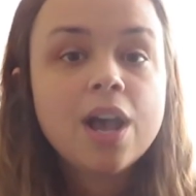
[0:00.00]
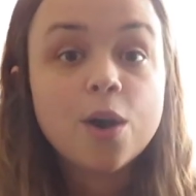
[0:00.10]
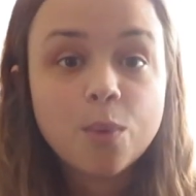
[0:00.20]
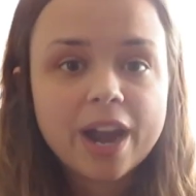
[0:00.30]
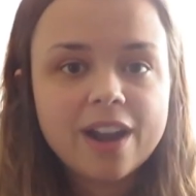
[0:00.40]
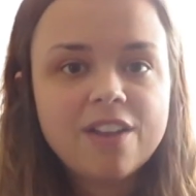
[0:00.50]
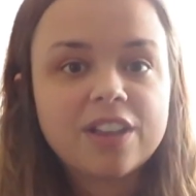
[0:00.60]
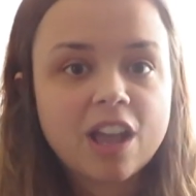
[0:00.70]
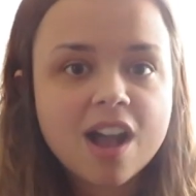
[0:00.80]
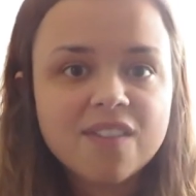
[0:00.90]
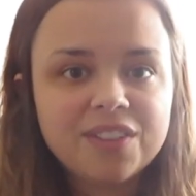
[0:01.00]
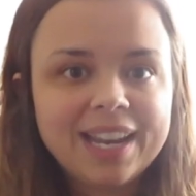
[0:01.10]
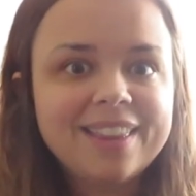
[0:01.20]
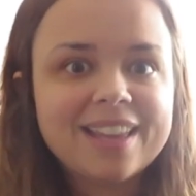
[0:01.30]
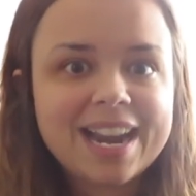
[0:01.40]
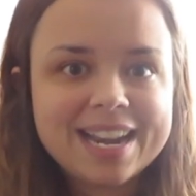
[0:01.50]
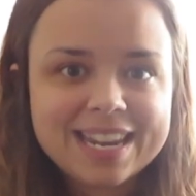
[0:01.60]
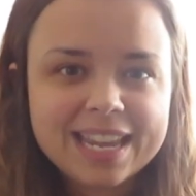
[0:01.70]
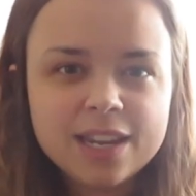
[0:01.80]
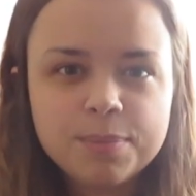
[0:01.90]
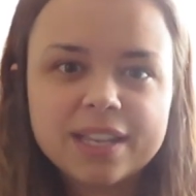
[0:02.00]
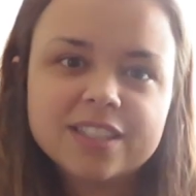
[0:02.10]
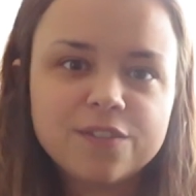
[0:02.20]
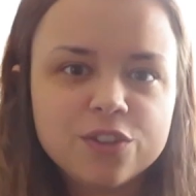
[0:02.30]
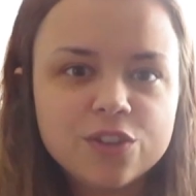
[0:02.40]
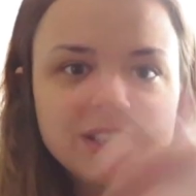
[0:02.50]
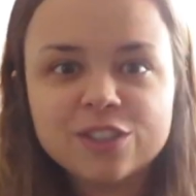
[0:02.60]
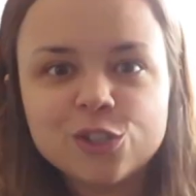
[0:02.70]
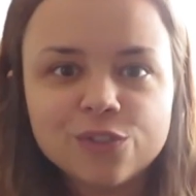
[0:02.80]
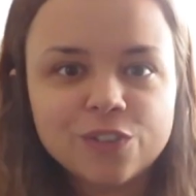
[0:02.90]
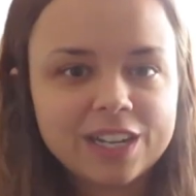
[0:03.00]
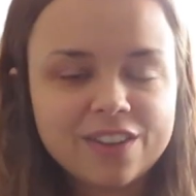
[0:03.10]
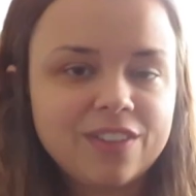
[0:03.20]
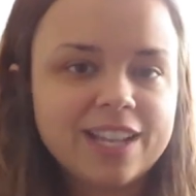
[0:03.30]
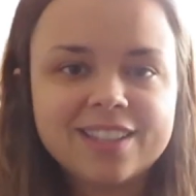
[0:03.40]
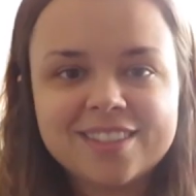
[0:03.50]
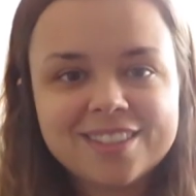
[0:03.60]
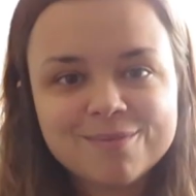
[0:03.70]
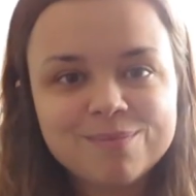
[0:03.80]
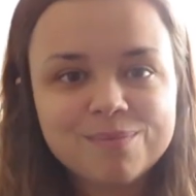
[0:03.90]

aware of and confident that I need because if you do this too far in advance,